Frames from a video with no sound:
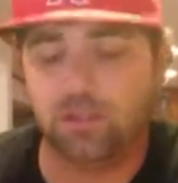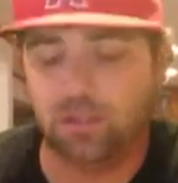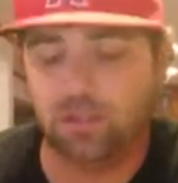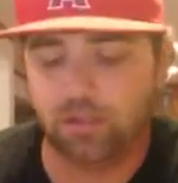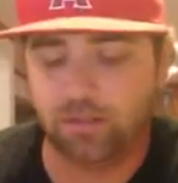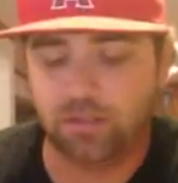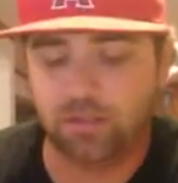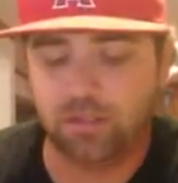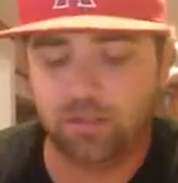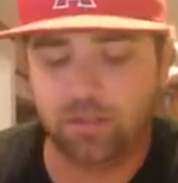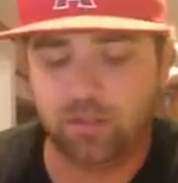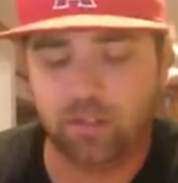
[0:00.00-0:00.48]

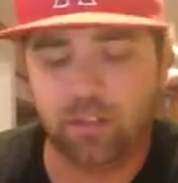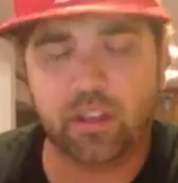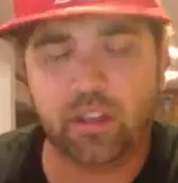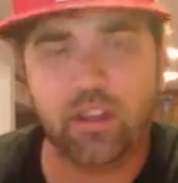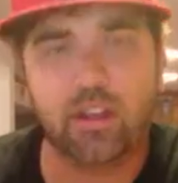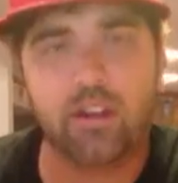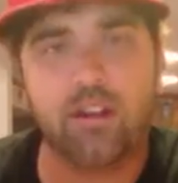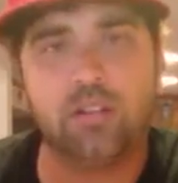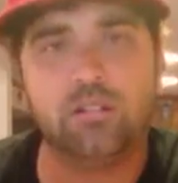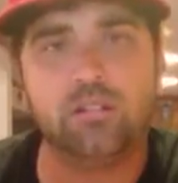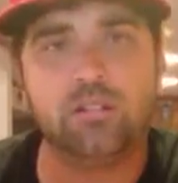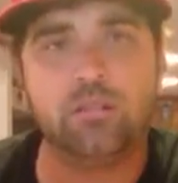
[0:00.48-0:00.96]
Uh, some of the
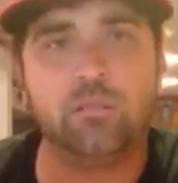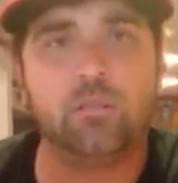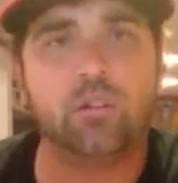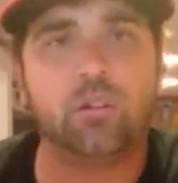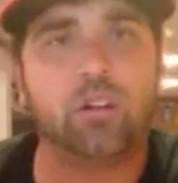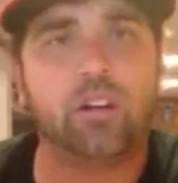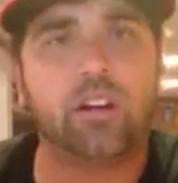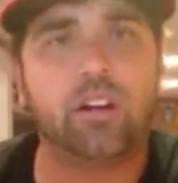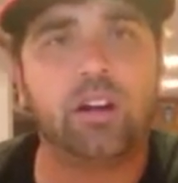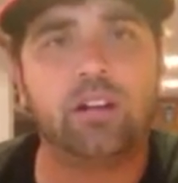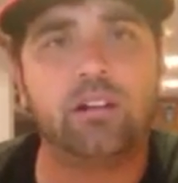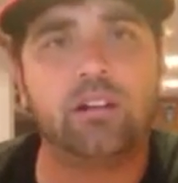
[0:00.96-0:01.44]
cards are more
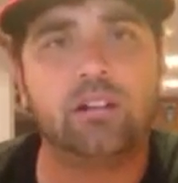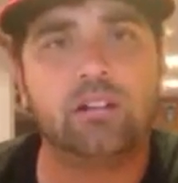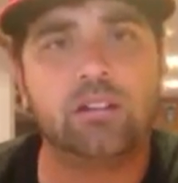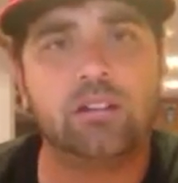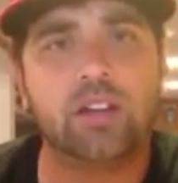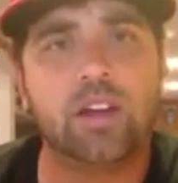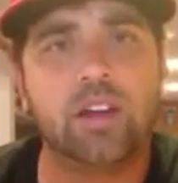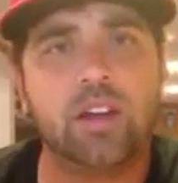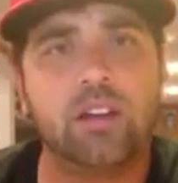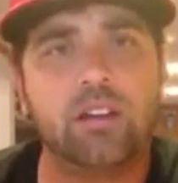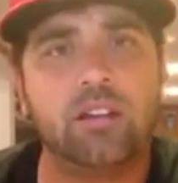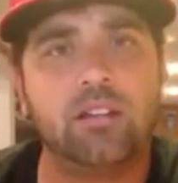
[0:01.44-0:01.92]

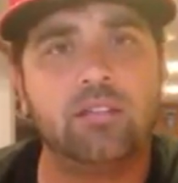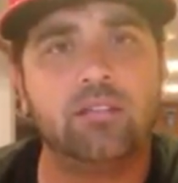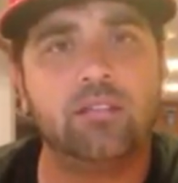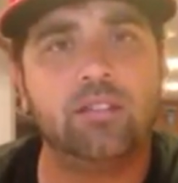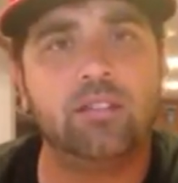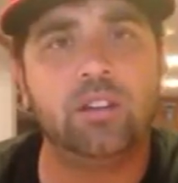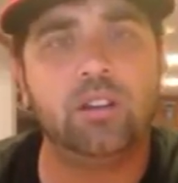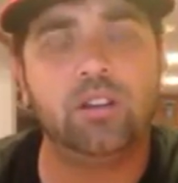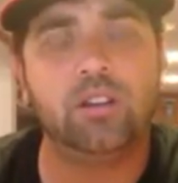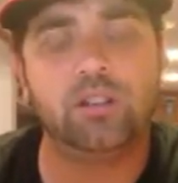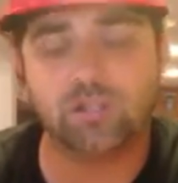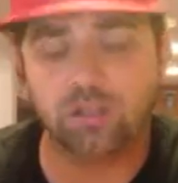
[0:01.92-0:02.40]
cardstock
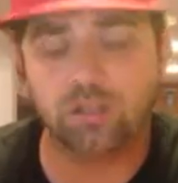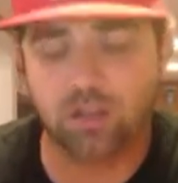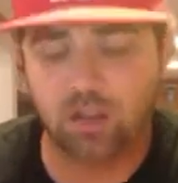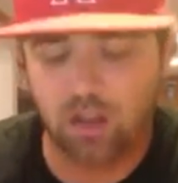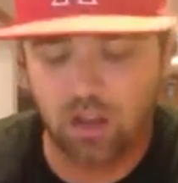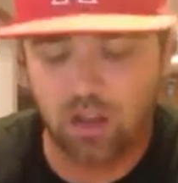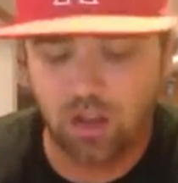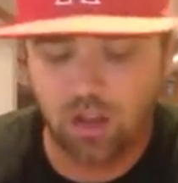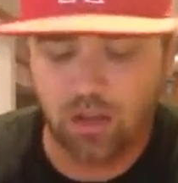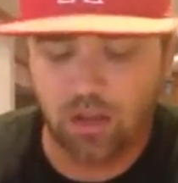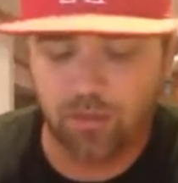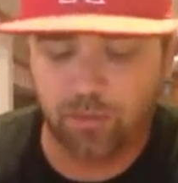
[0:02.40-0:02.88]
finish,
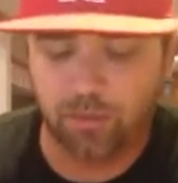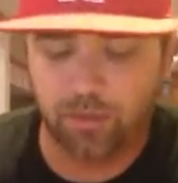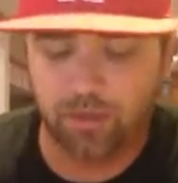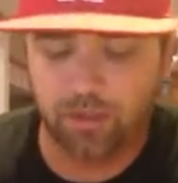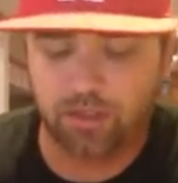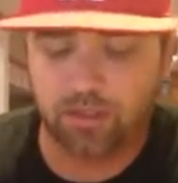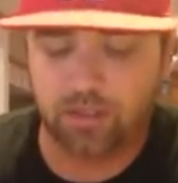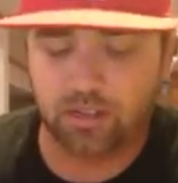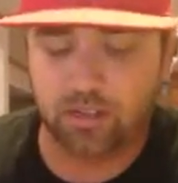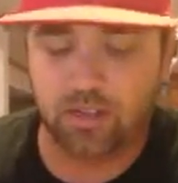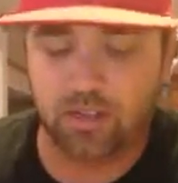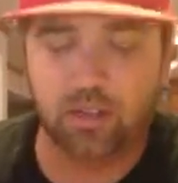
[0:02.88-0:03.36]

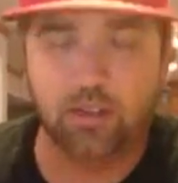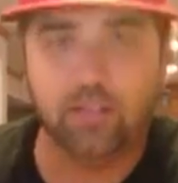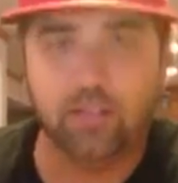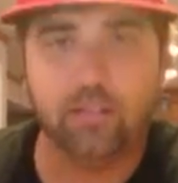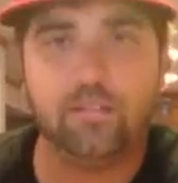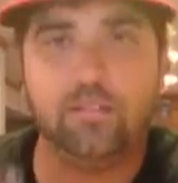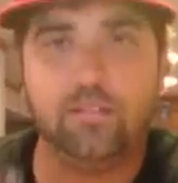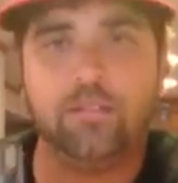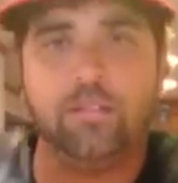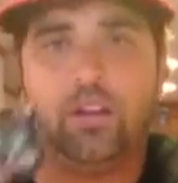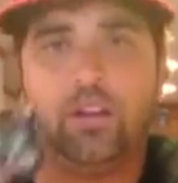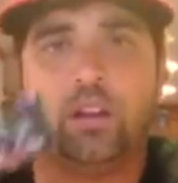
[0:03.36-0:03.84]
but uh,
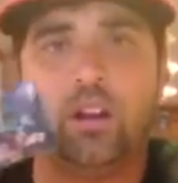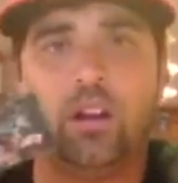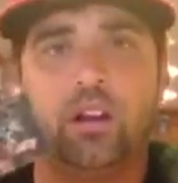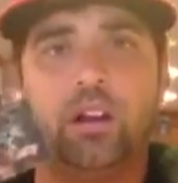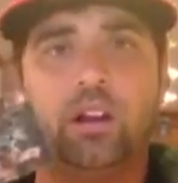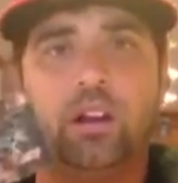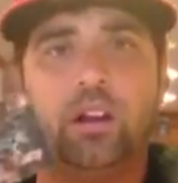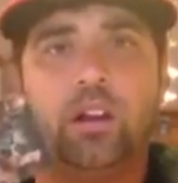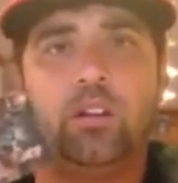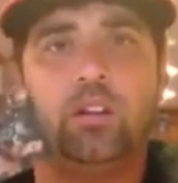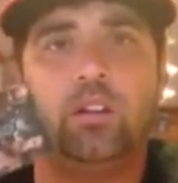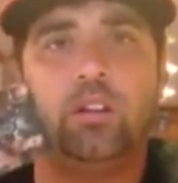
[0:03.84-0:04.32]
for
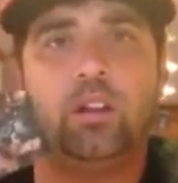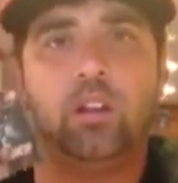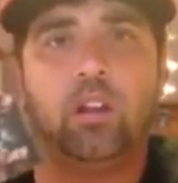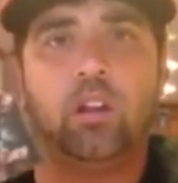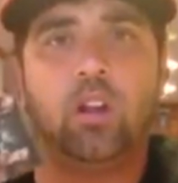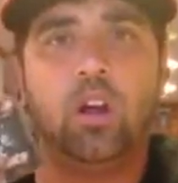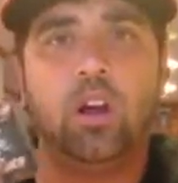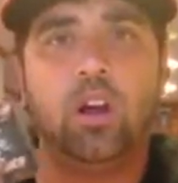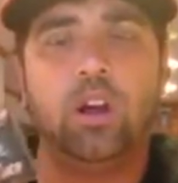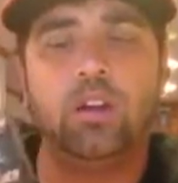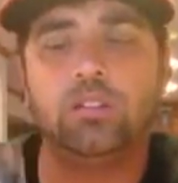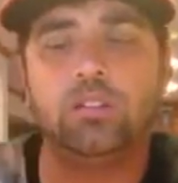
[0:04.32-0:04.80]
cutting down the
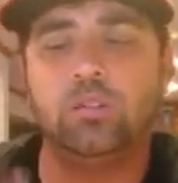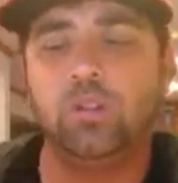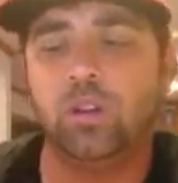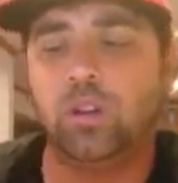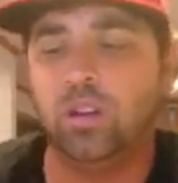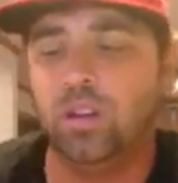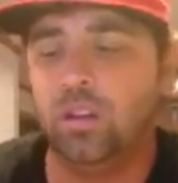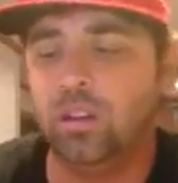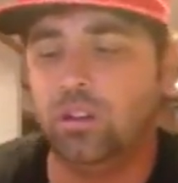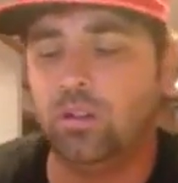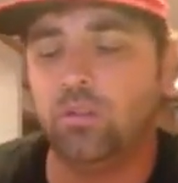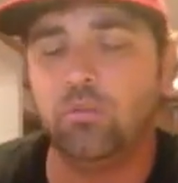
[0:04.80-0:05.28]
gloss, you
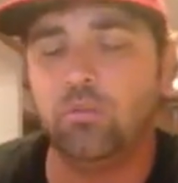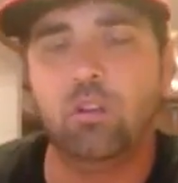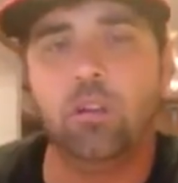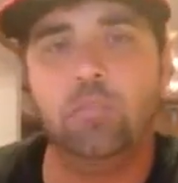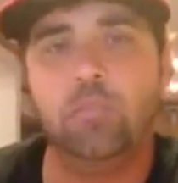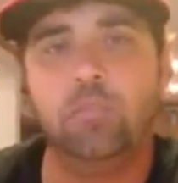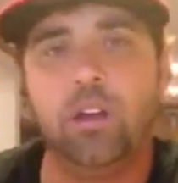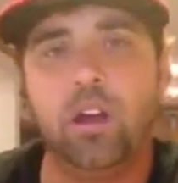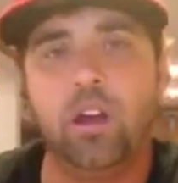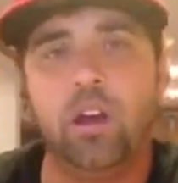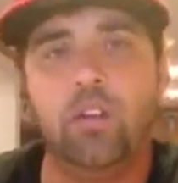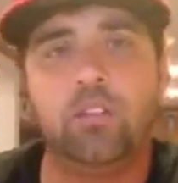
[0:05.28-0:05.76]
can either
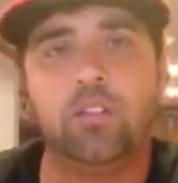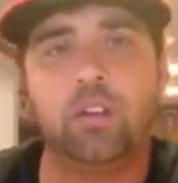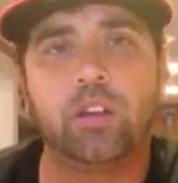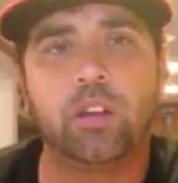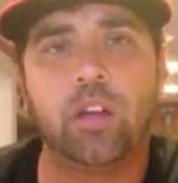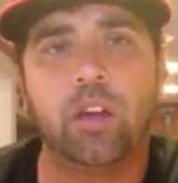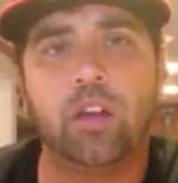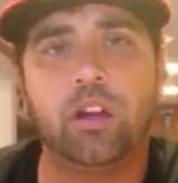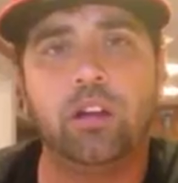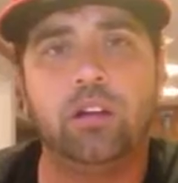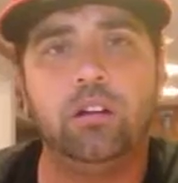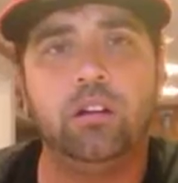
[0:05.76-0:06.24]
rub down the
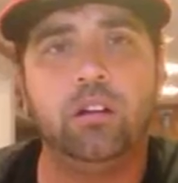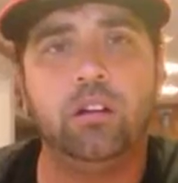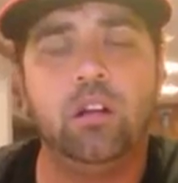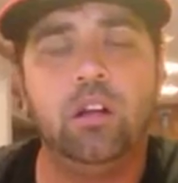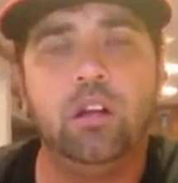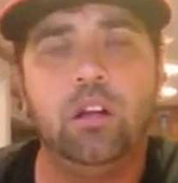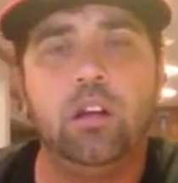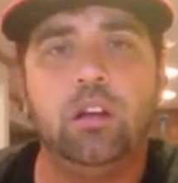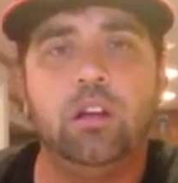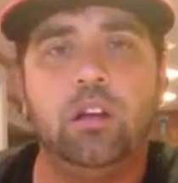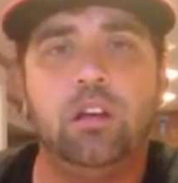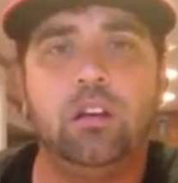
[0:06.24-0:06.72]
card
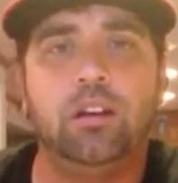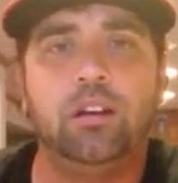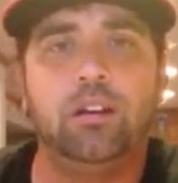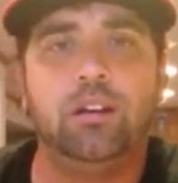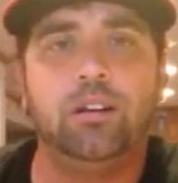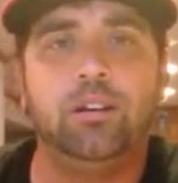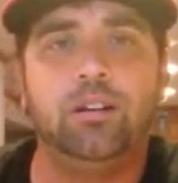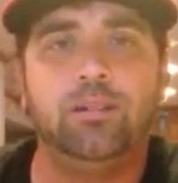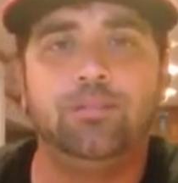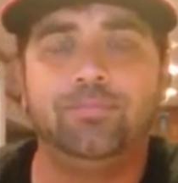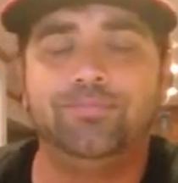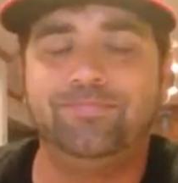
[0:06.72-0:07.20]

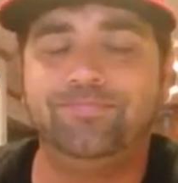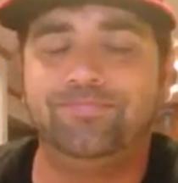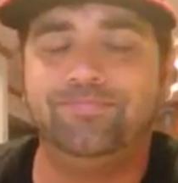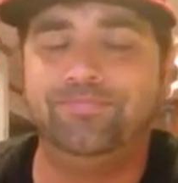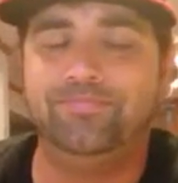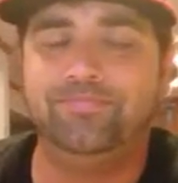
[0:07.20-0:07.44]
um,